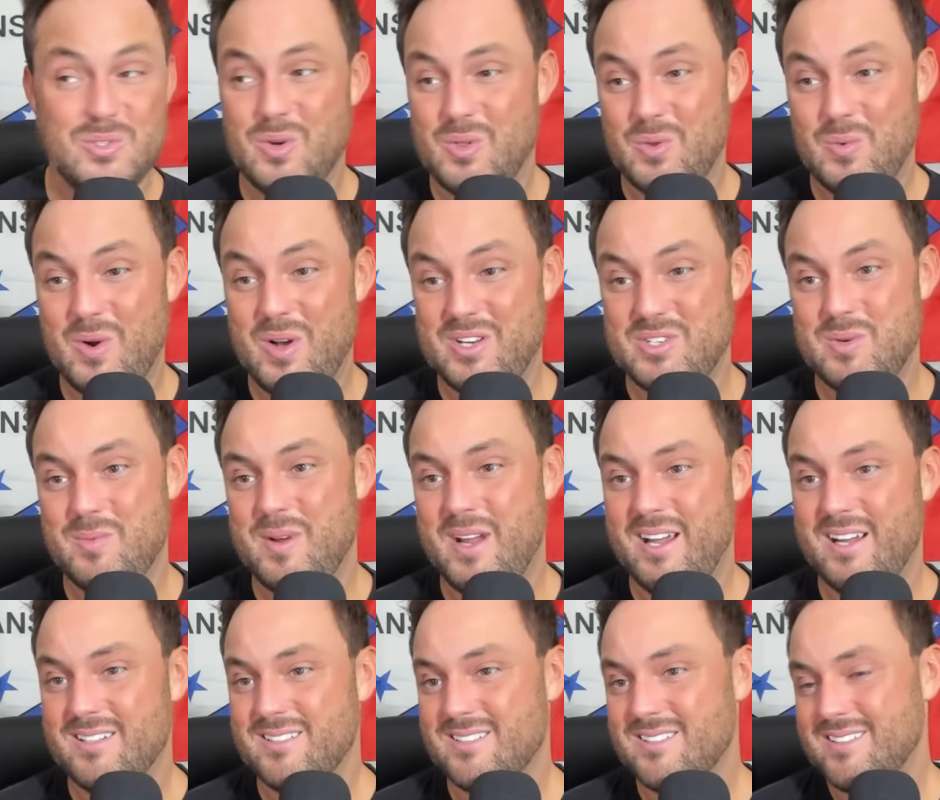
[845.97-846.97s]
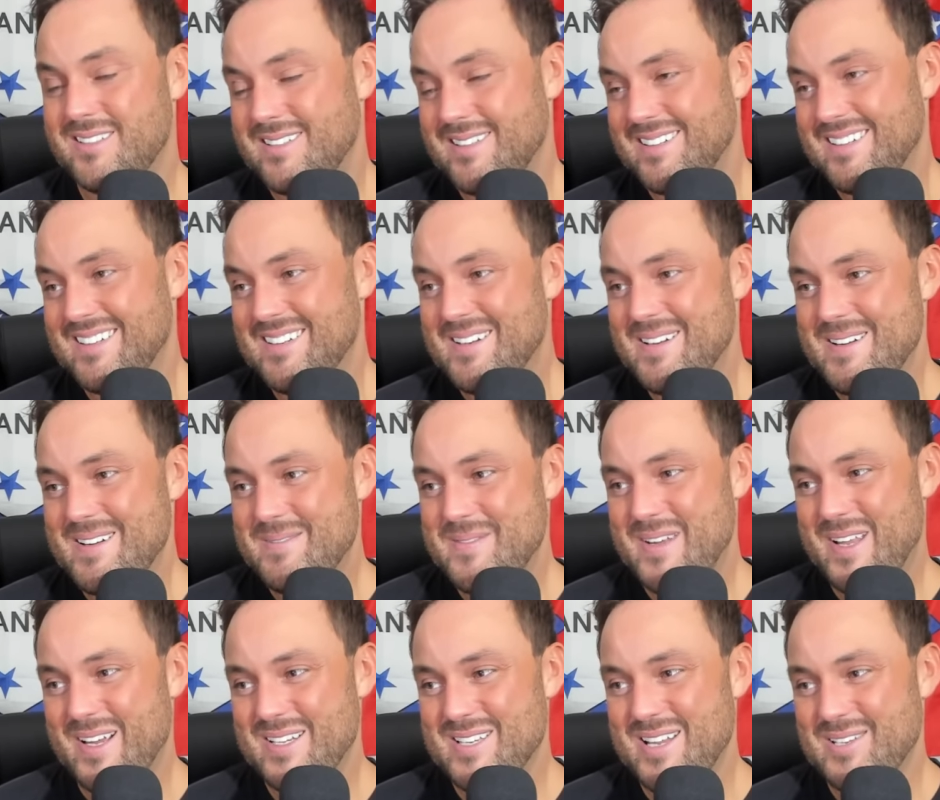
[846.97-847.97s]
are the Razorbacks,
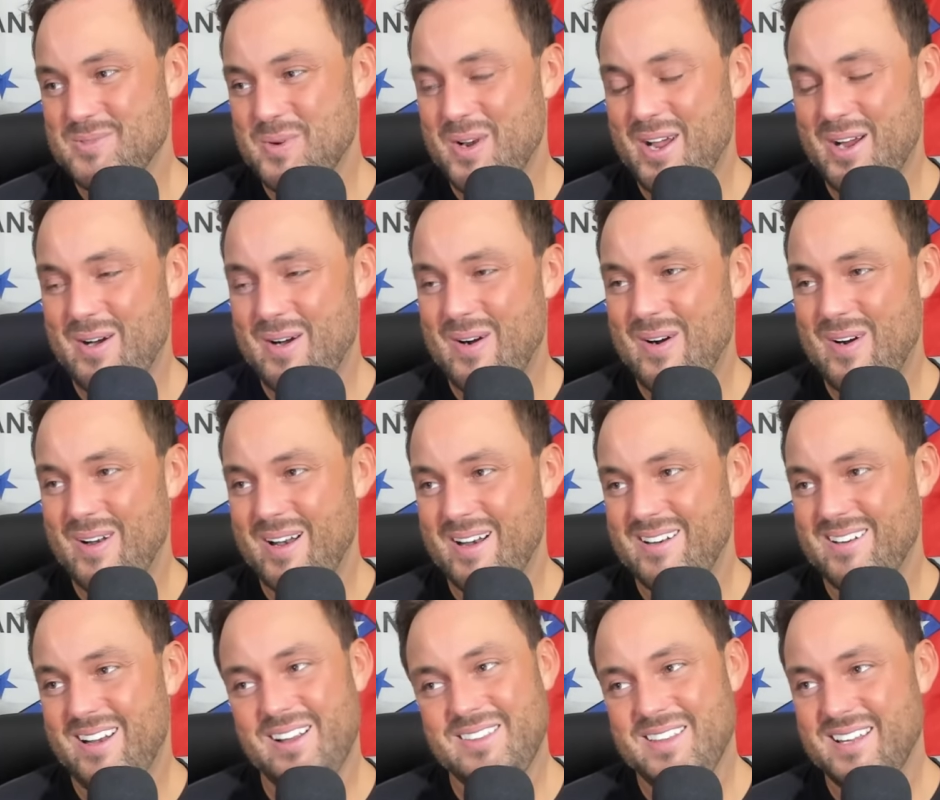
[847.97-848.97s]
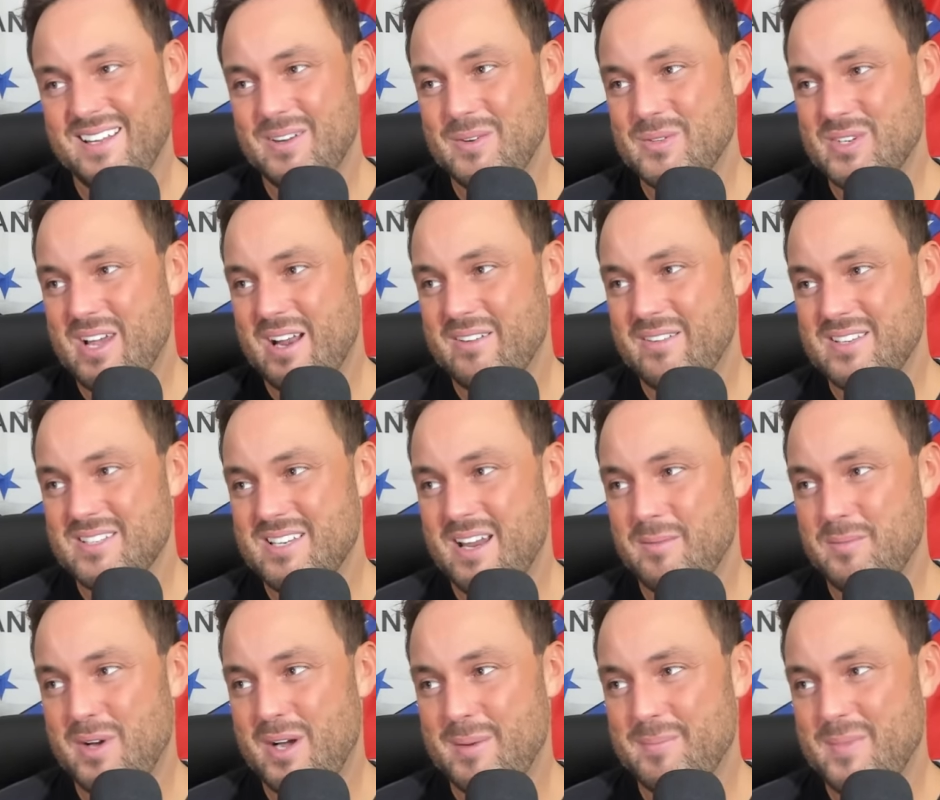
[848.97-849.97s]
because that's what I heard. And I think he was kind of the
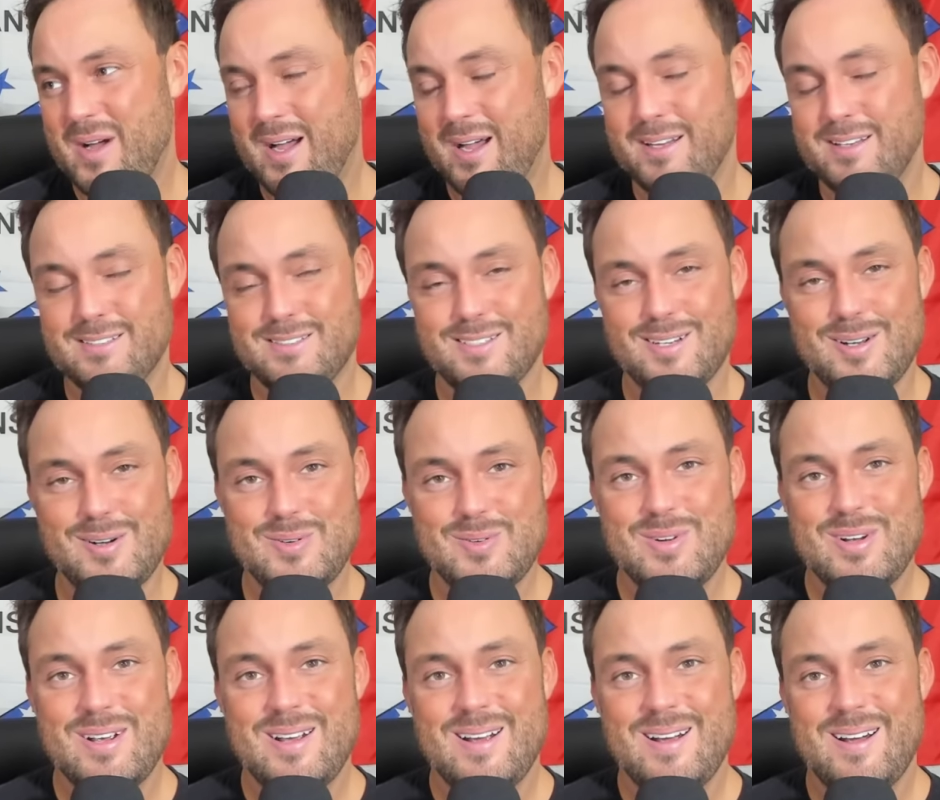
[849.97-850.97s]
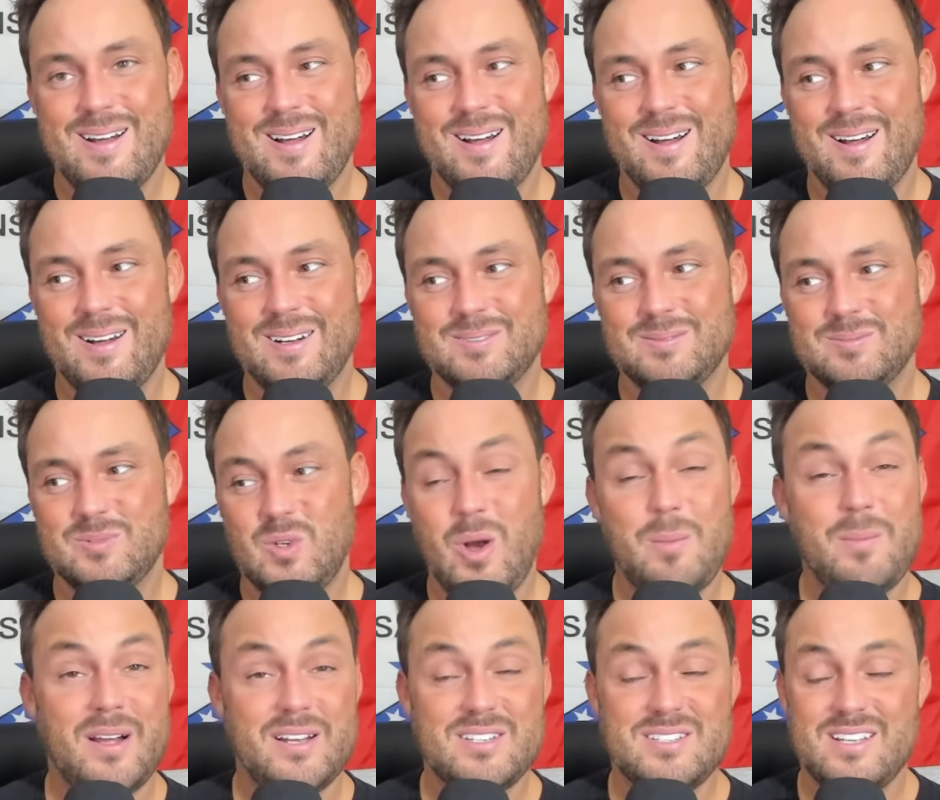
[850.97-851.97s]
same like mine. So great
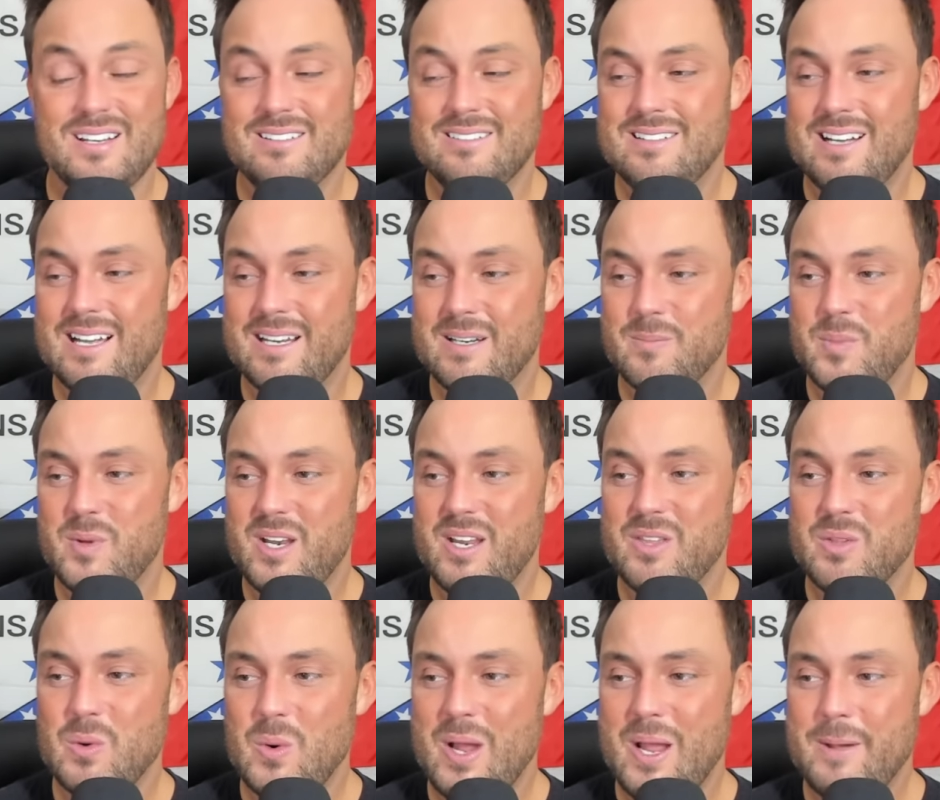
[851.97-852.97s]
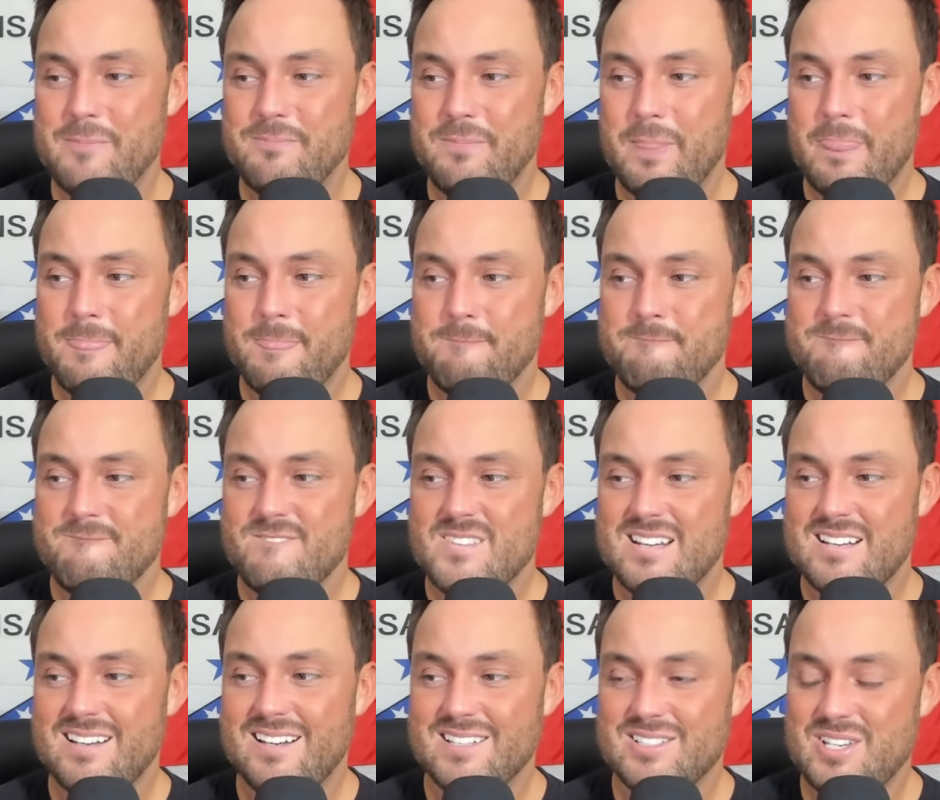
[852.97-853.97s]
minds think alike. But either way,
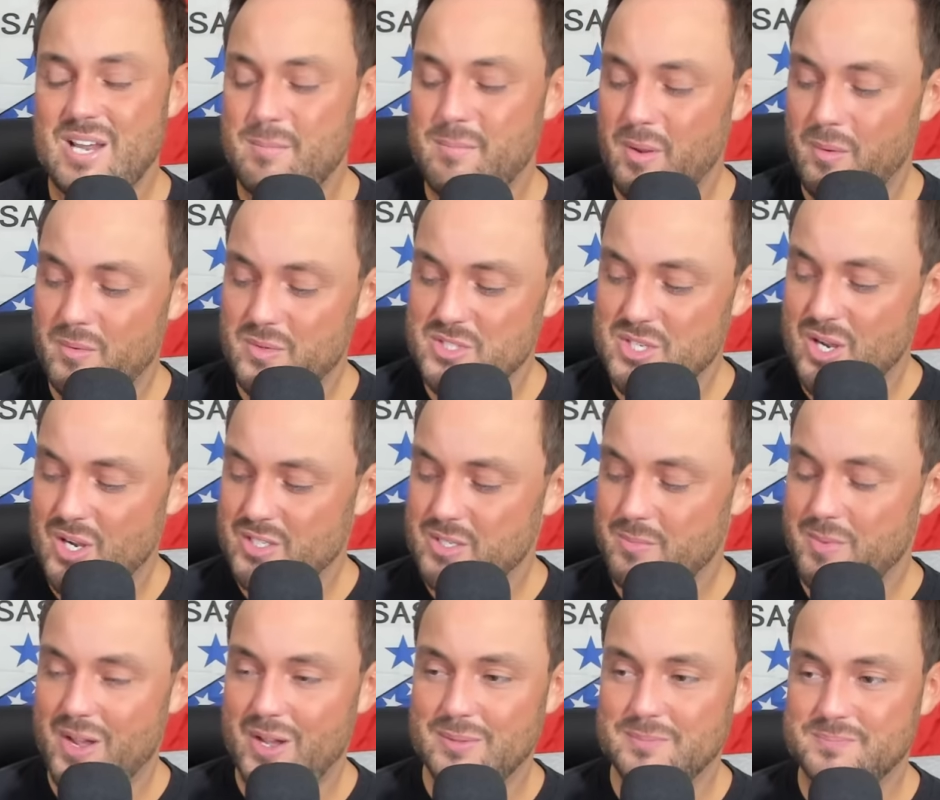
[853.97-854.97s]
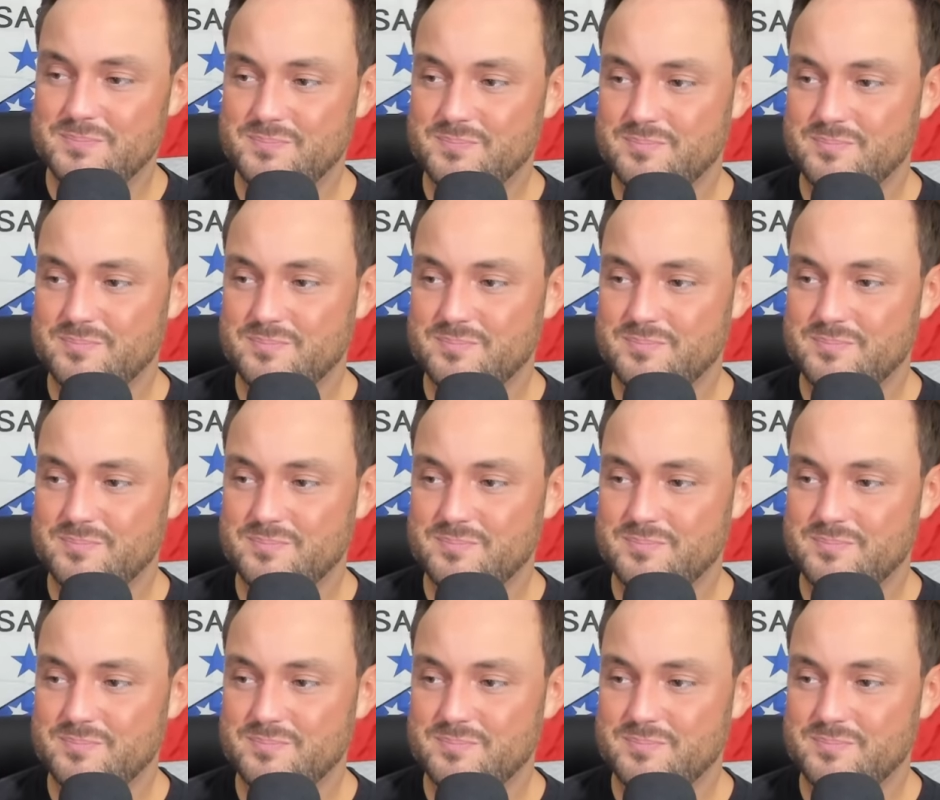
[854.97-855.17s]
Sam Pittman was talked about,